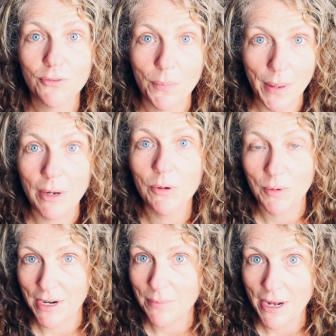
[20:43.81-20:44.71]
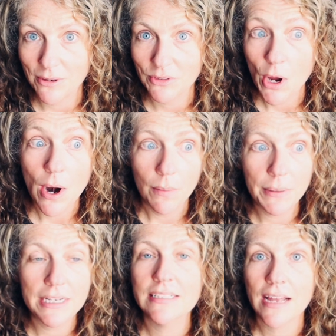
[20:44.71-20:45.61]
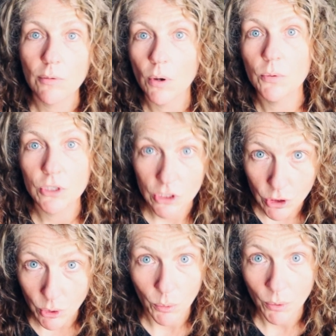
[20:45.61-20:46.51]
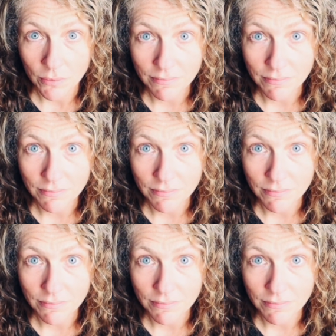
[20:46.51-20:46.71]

from Penguin Random House because I wrote two.